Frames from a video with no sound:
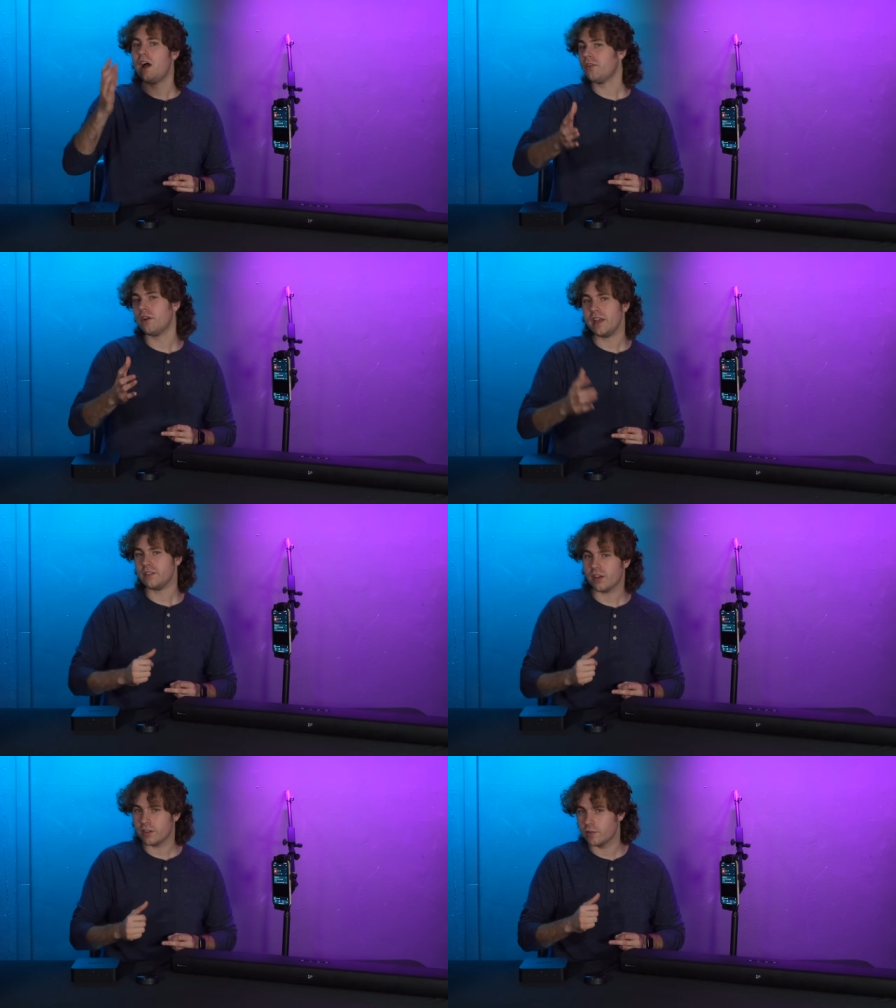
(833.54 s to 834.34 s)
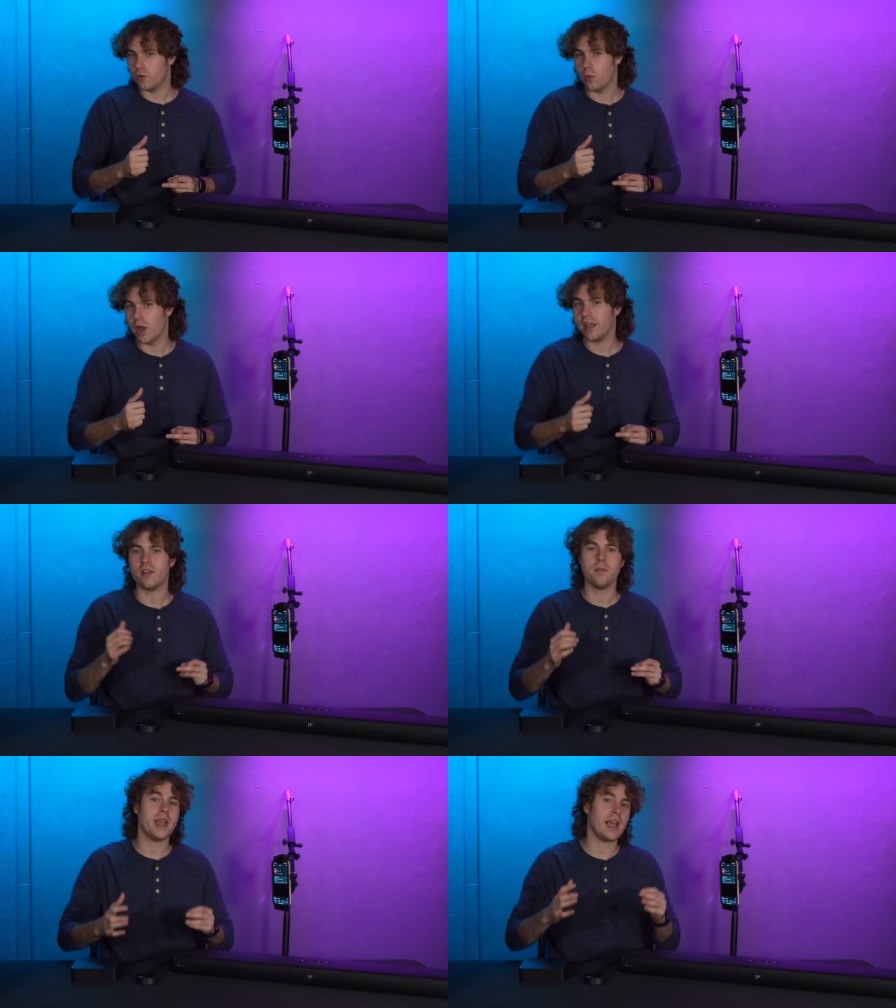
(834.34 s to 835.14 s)
Now there is also a way
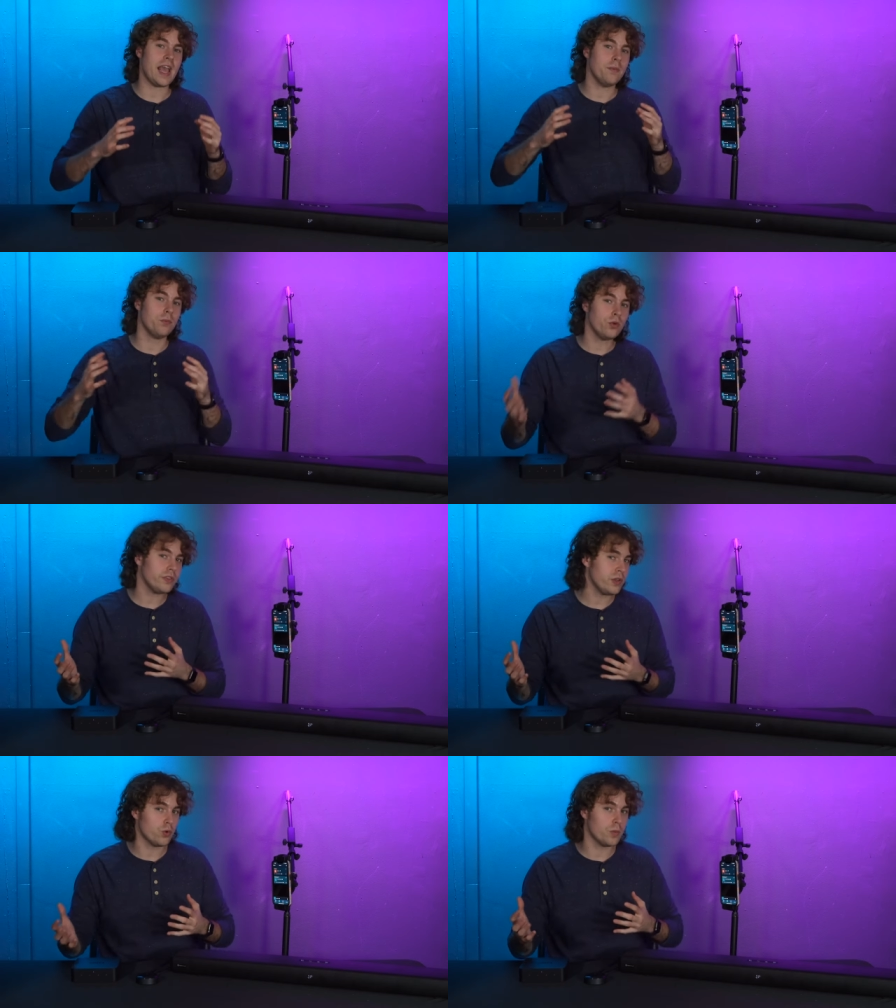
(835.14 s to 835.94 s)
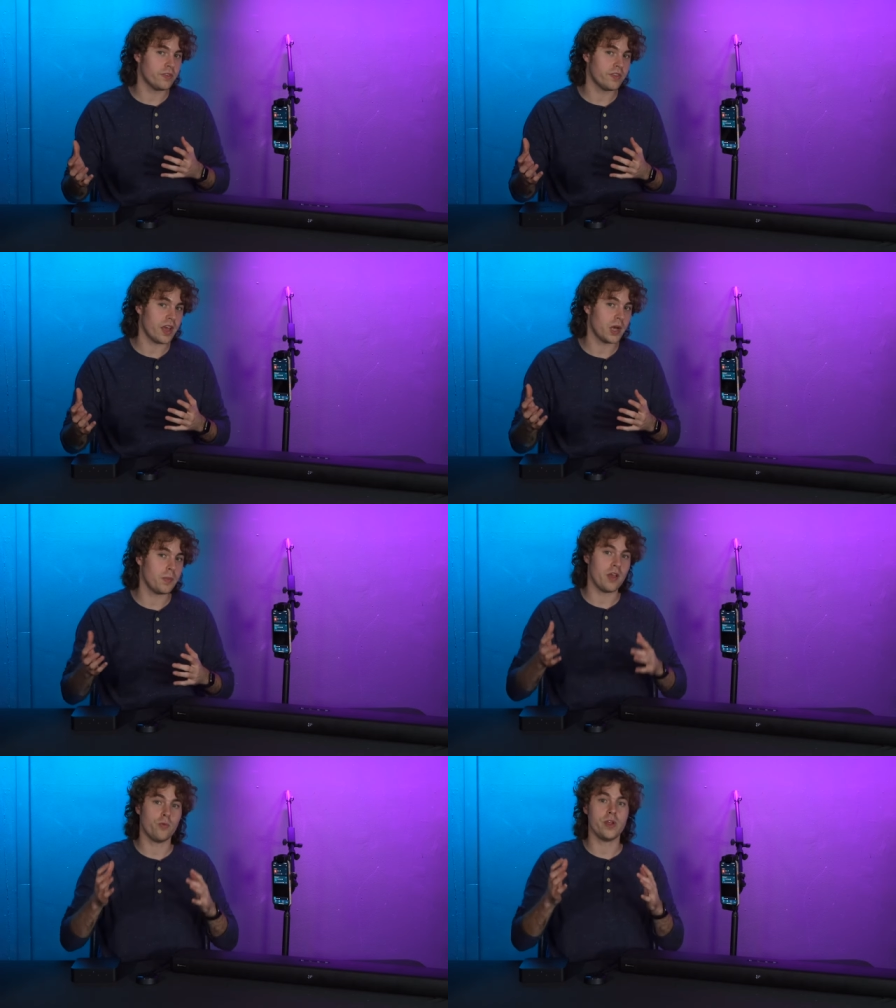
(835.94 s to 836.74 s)
to make a multi-room
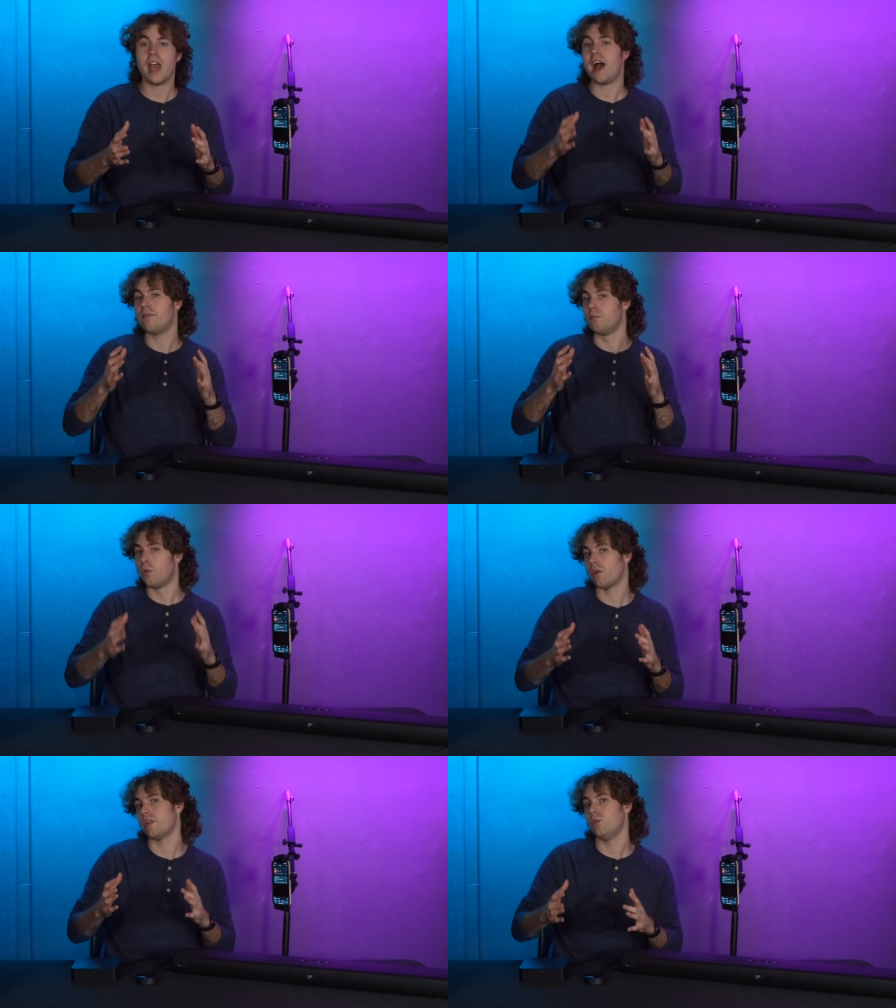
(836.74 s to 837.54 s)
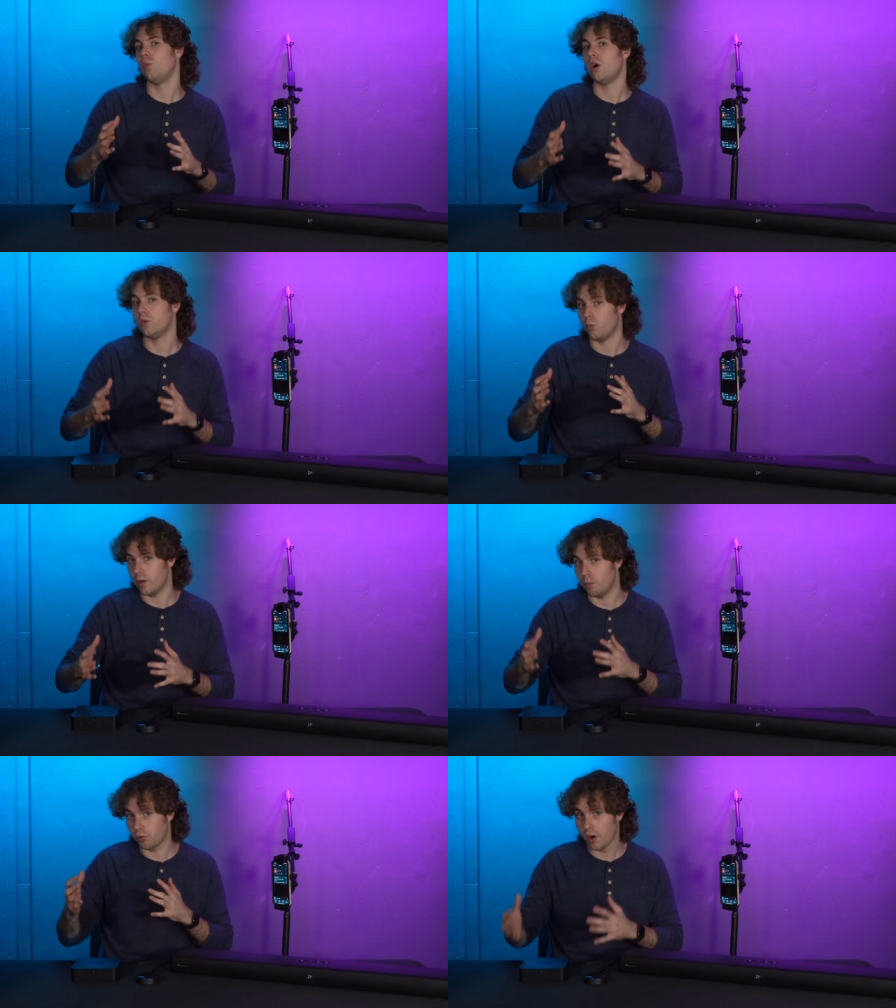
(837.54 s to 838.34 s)
setup if we have more than one
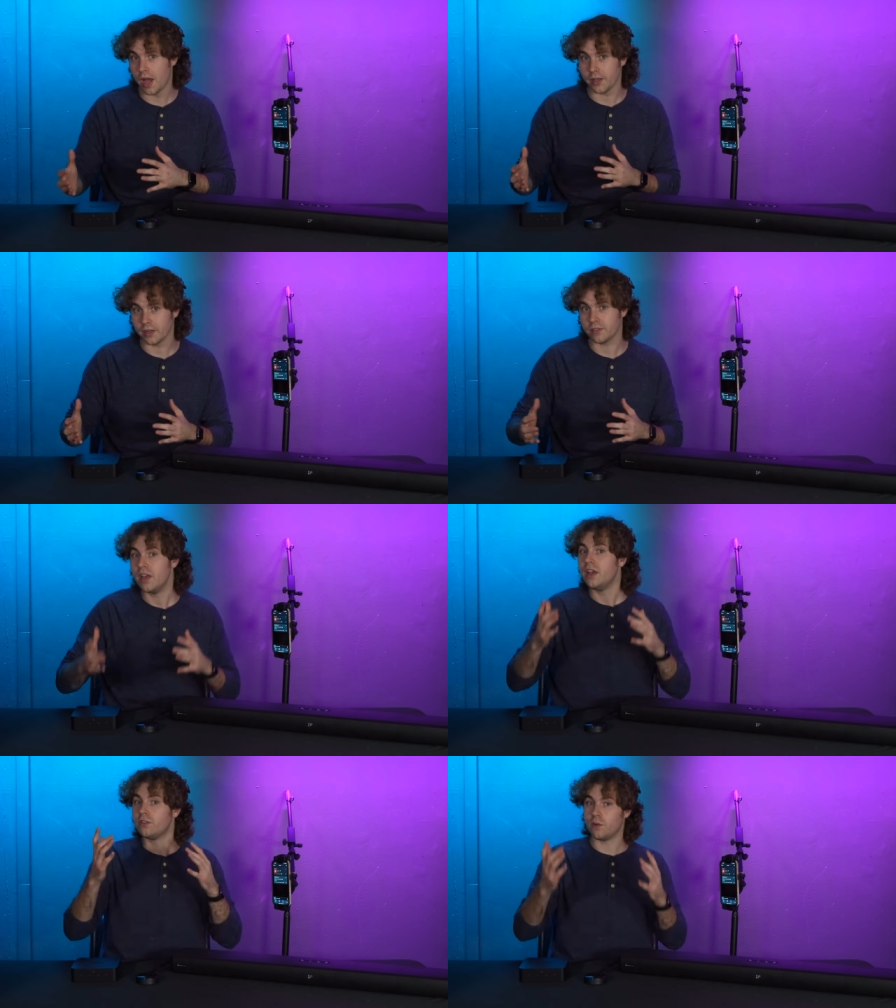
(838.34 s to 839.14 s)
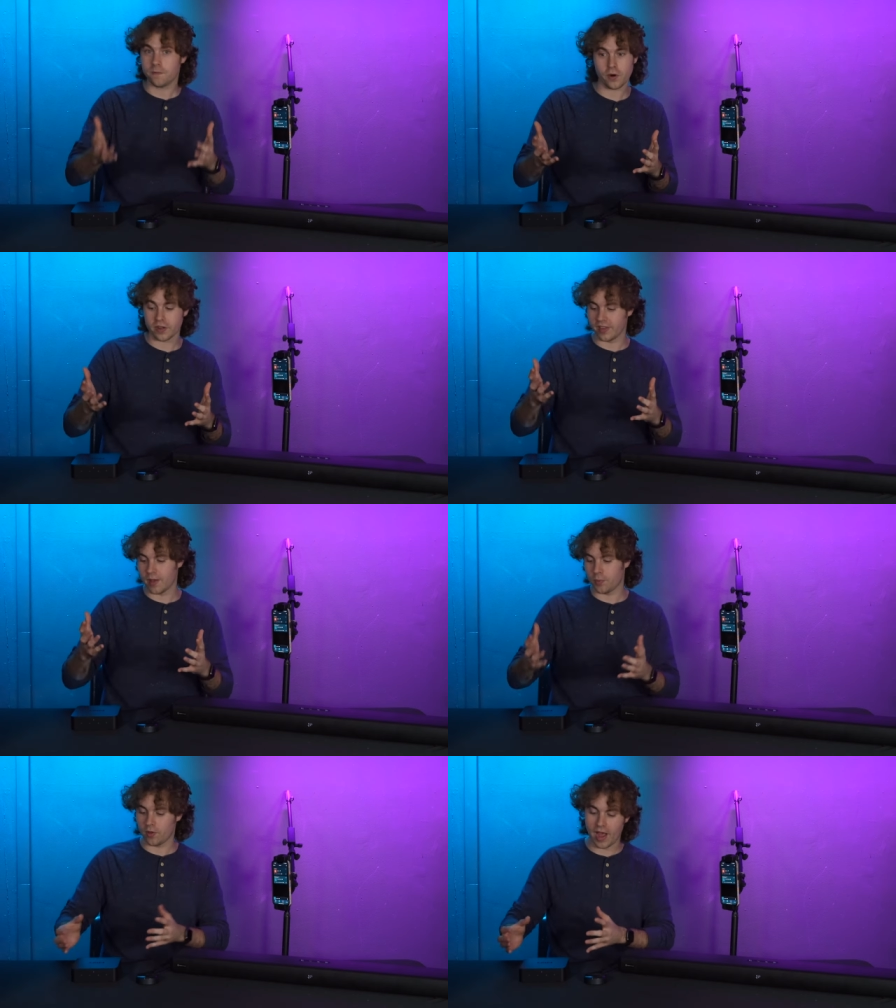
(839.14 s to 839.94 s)
WiiM product. So for
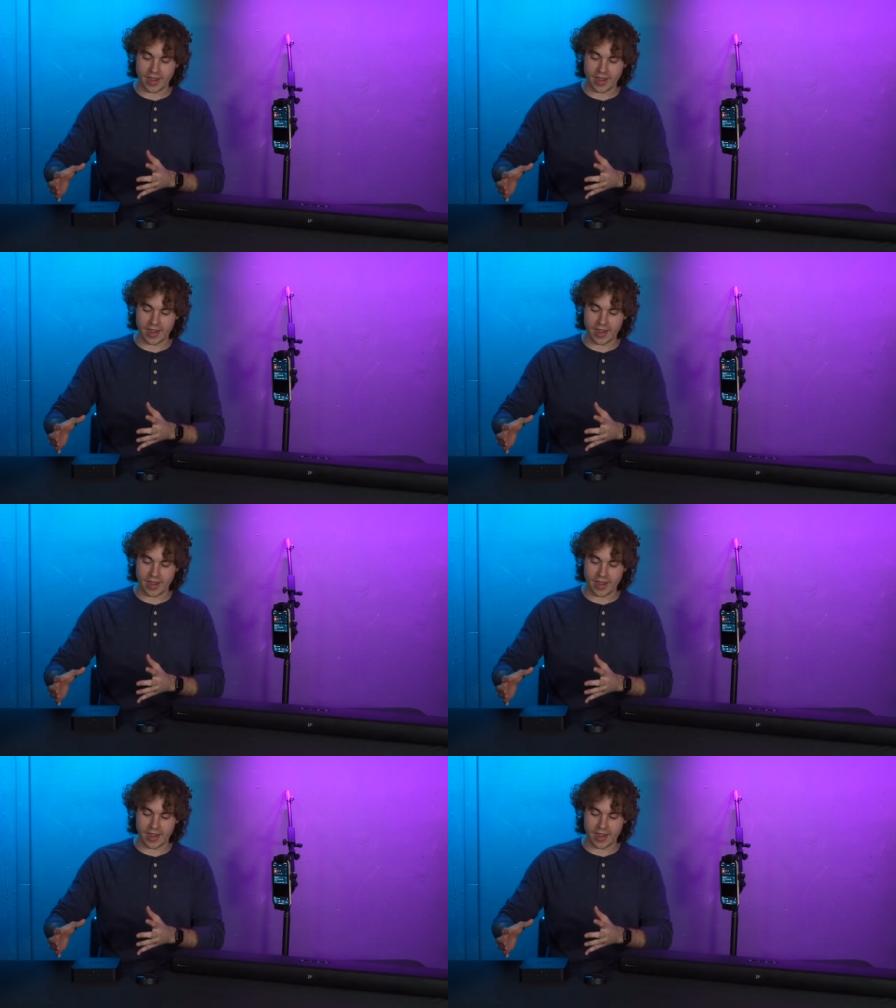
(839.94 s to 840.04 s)
example,